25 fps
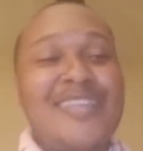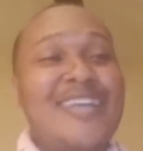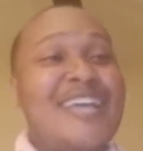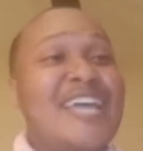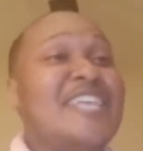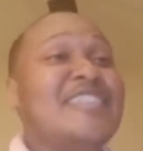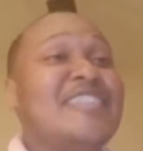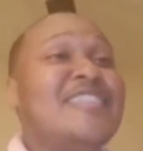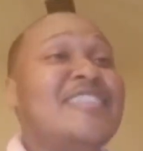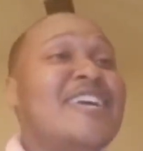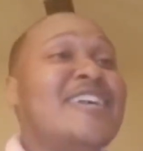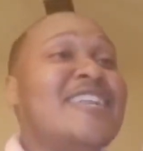
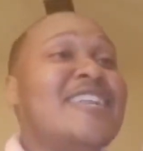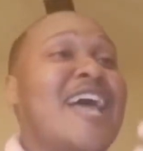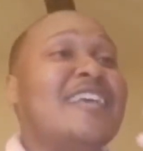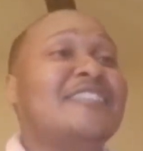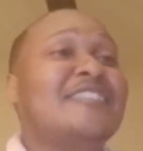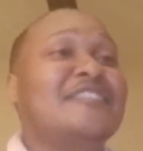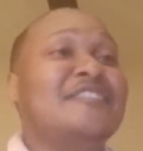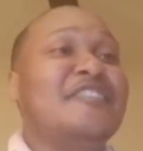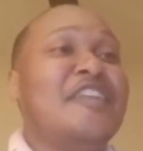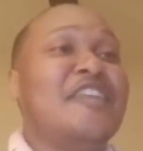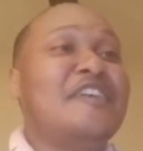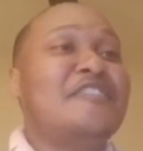And then
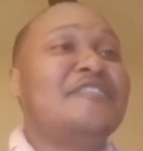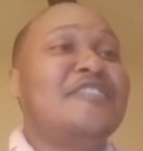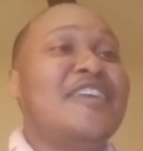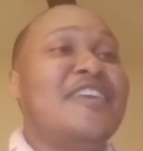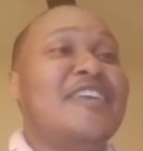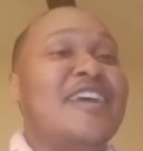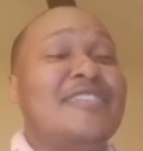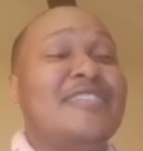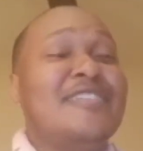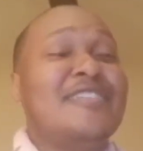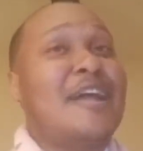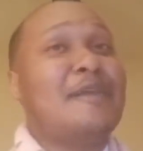that's another
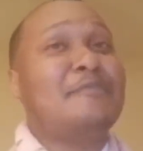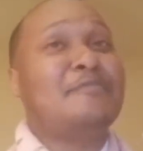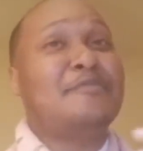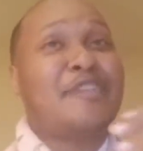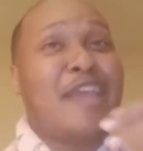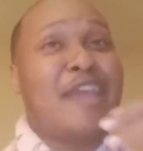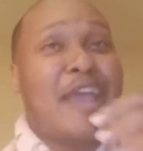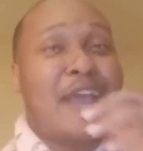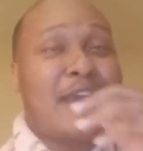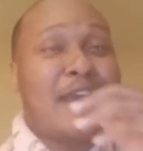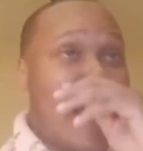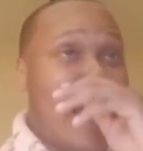thing that I'm
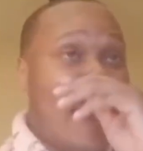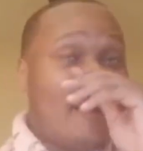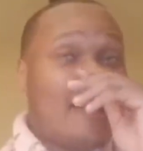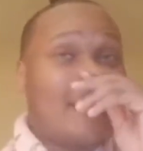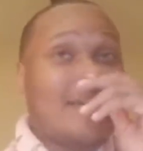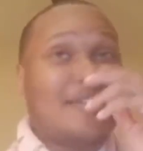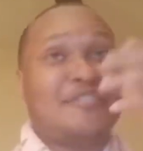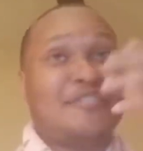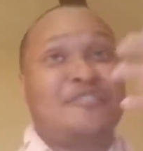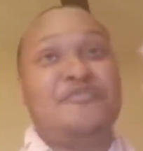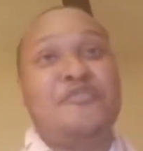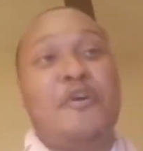checking out,
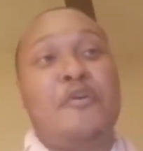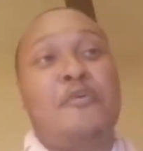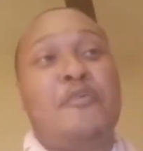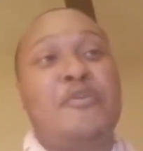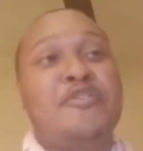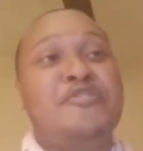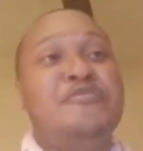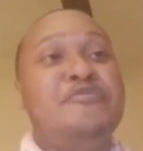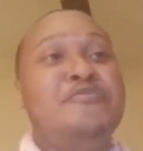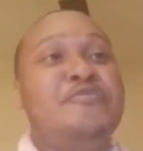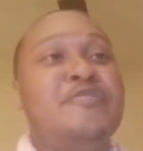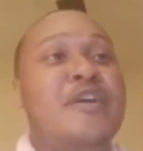because you know
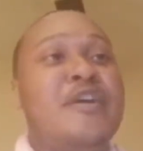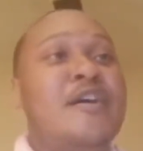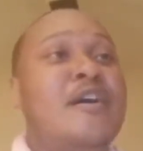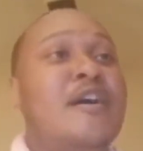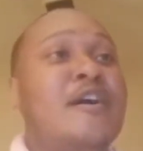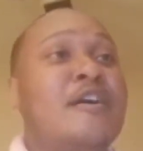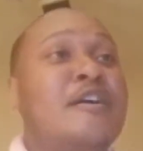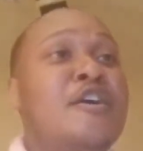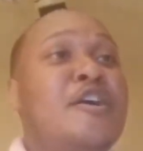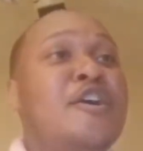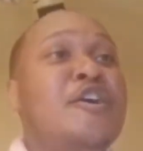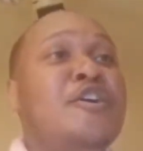when you're
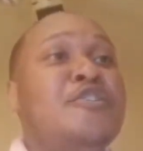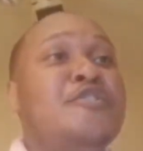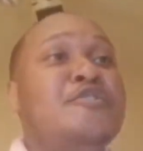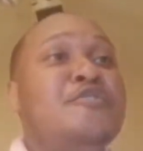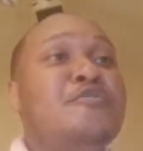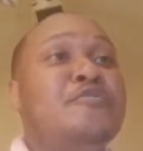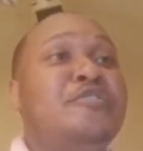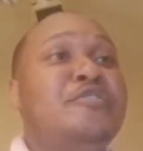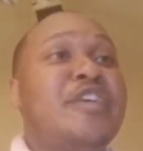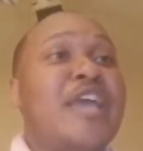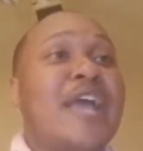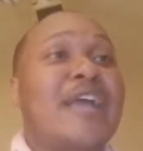young,
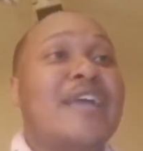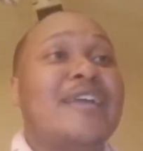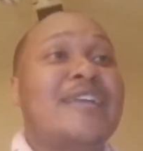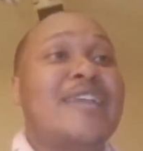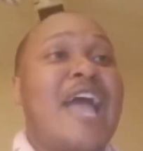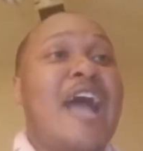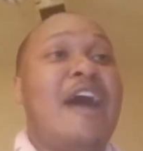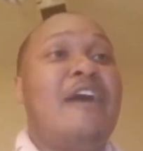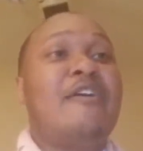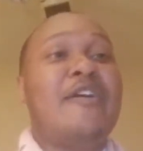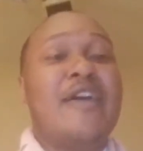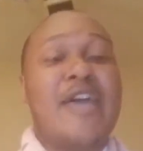you
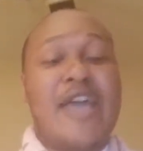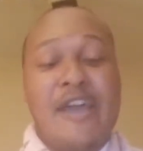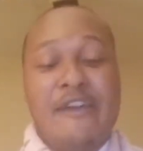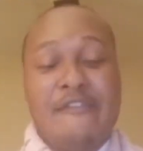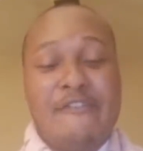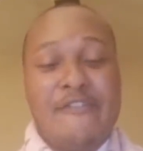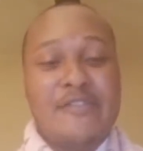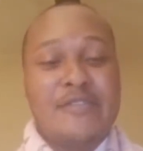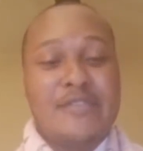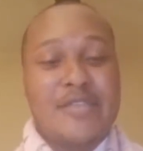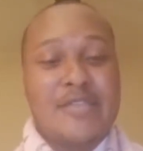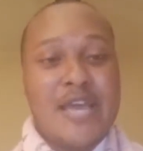checking out
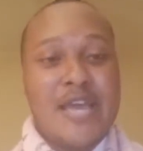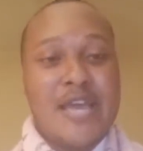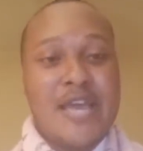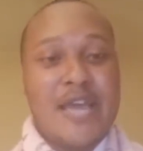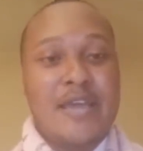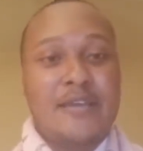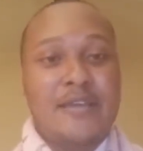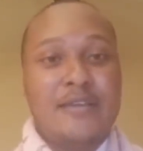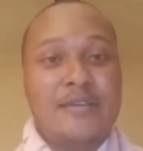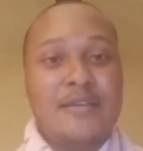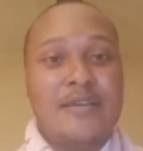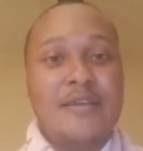
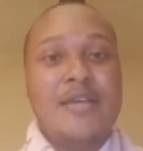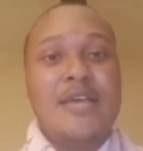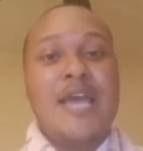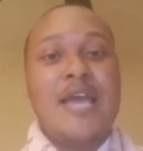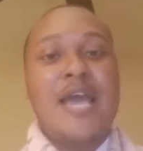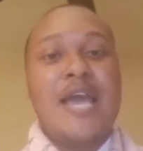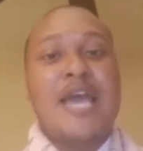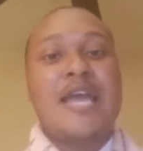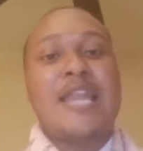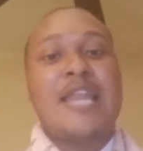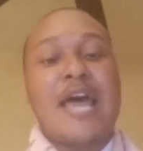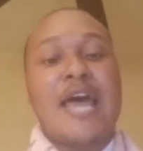everything.
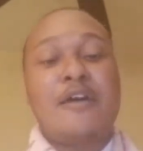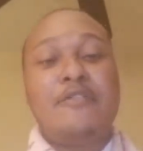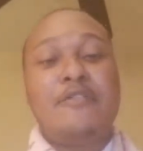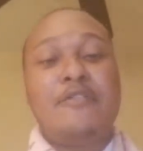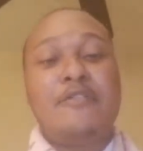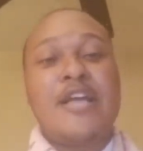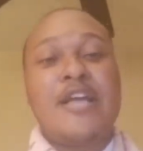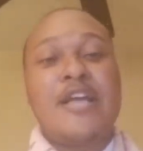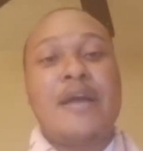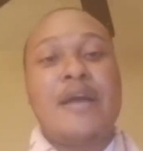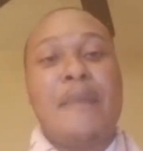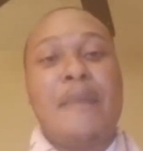And not
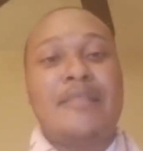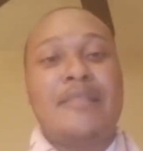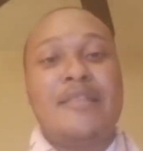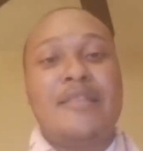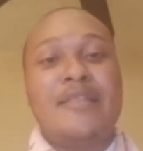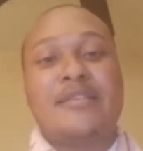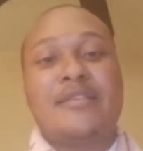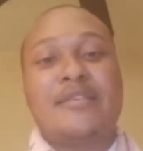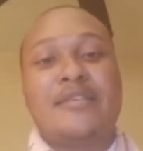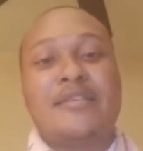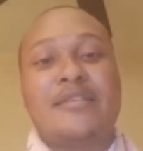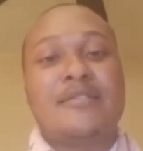only am I
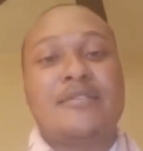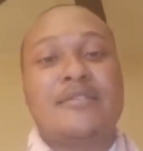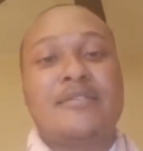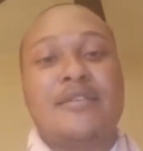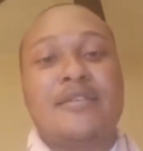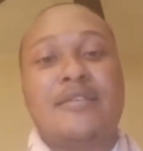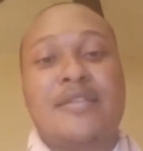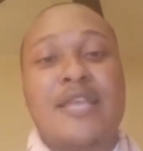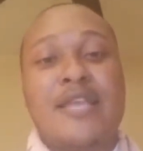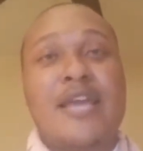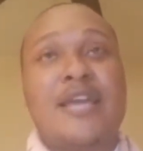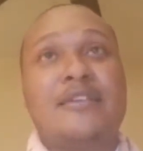listening to
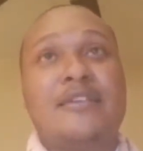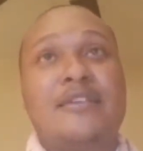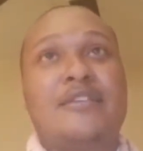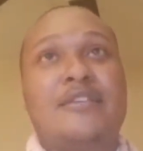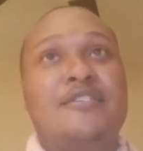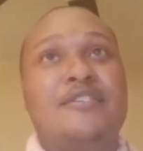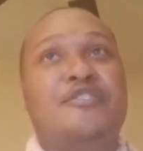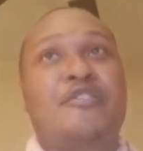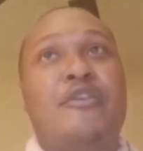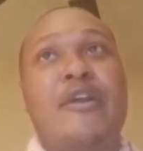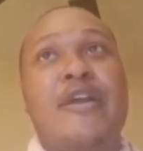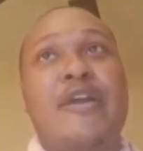the things
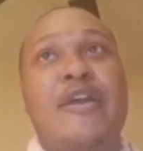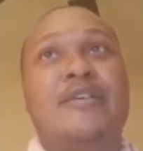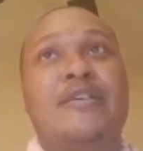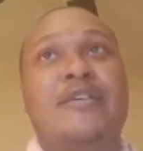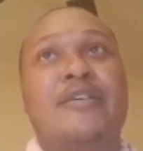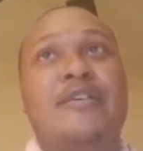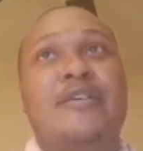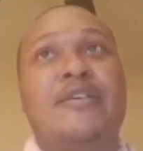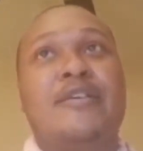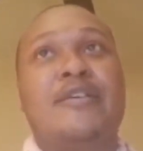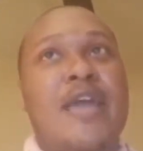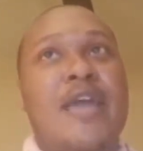that Dre
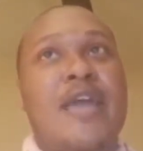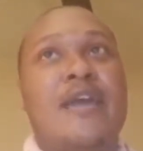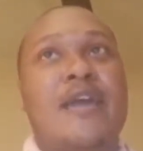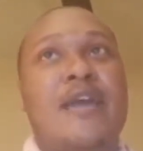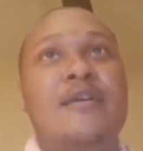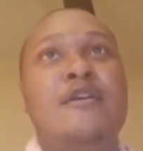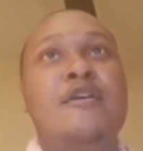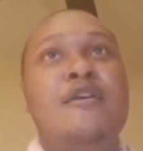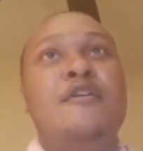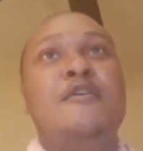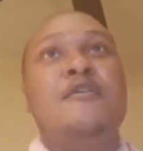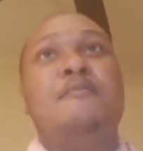is
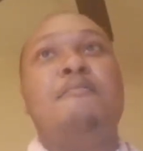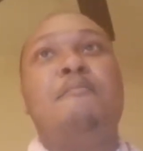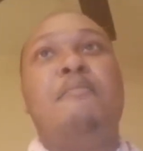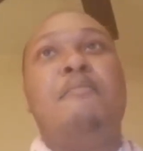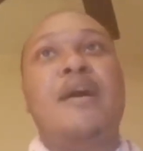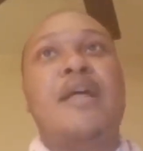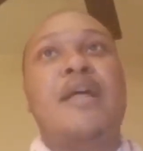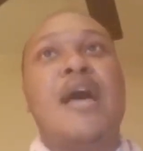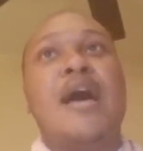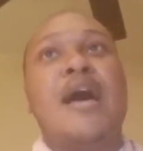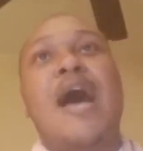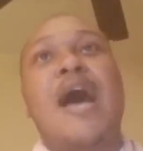saying,
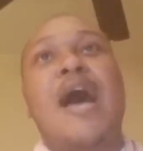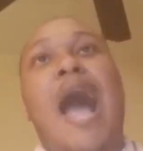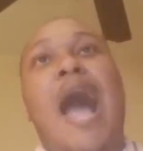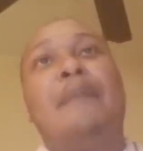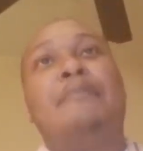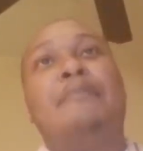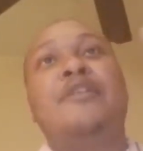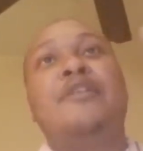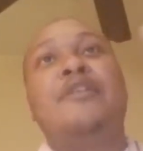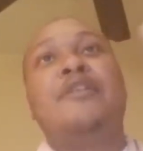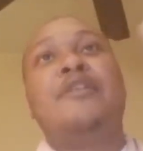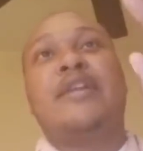but
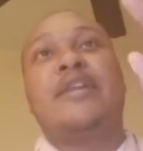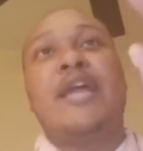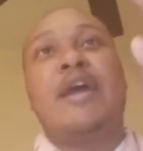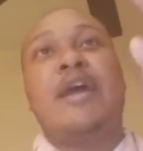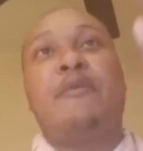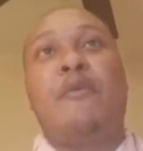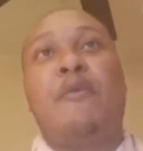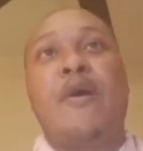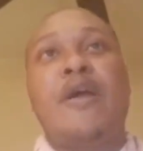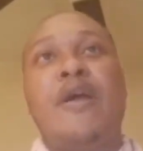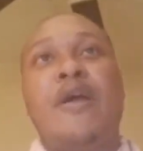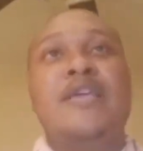I'm looking
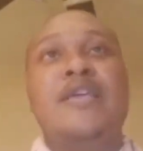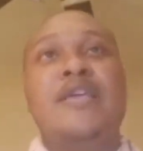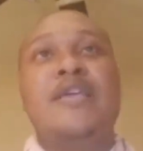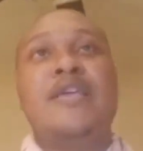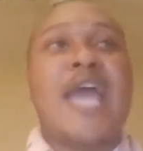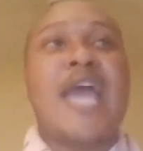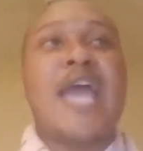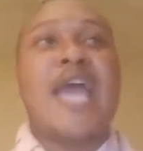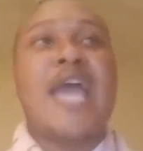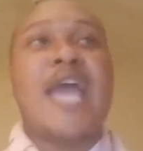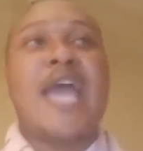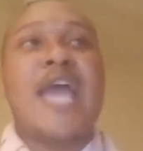at what he
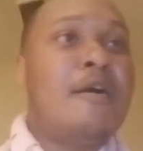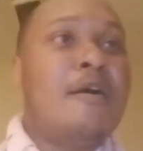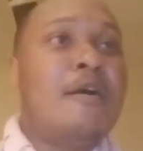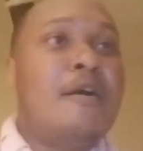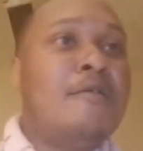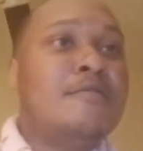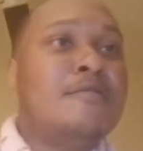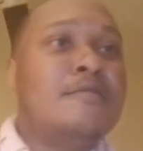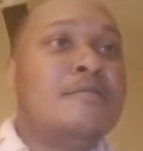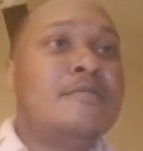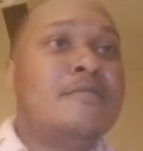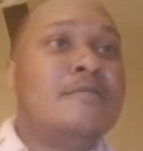got
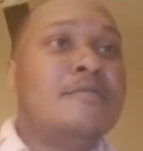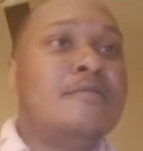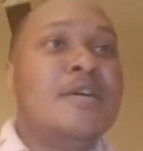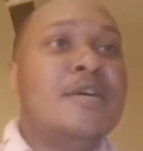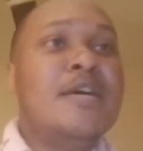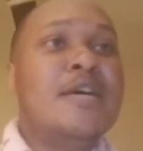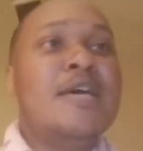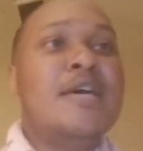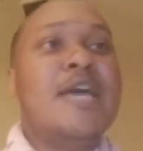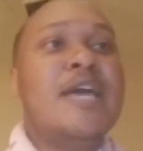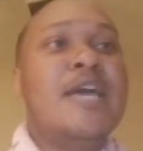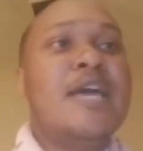on,
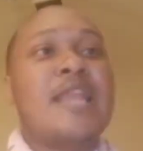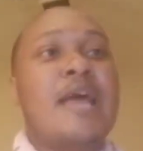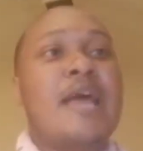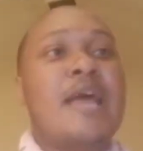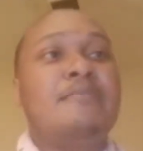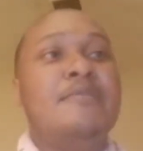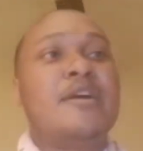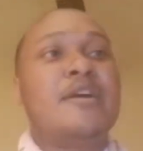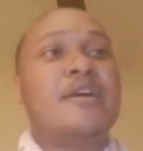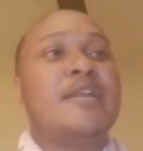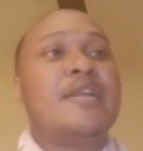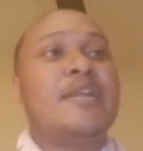and
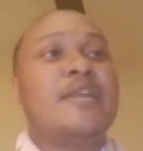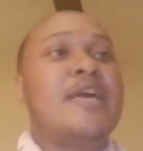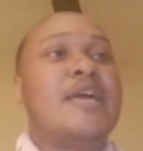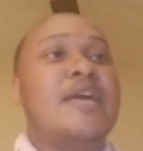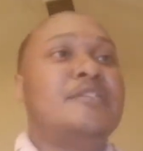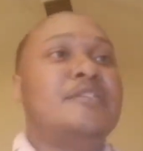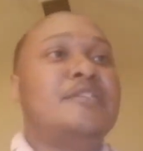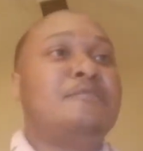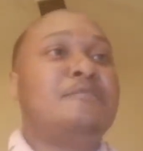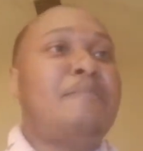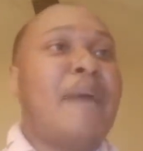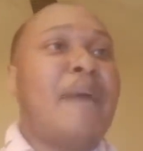I'm looking at
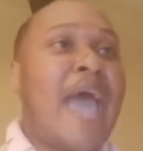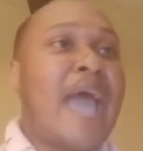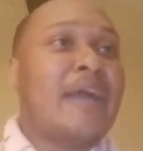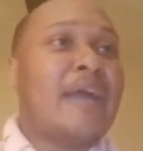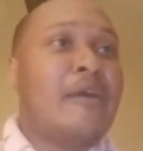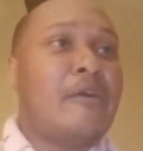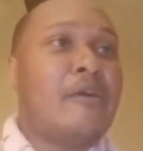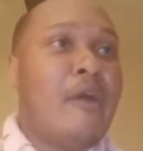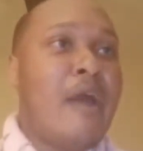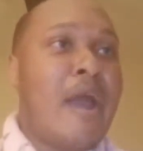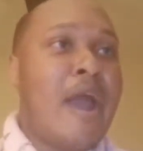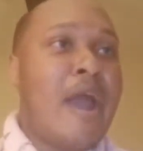his
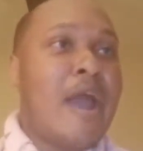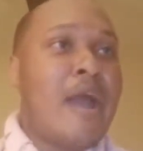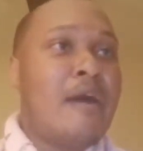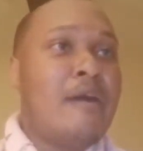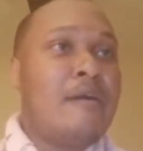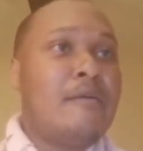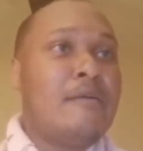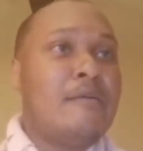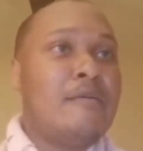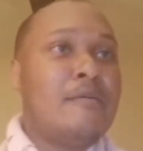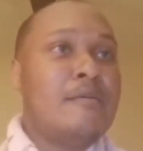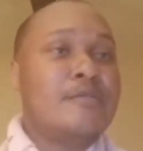
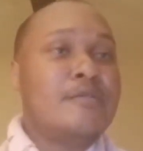background.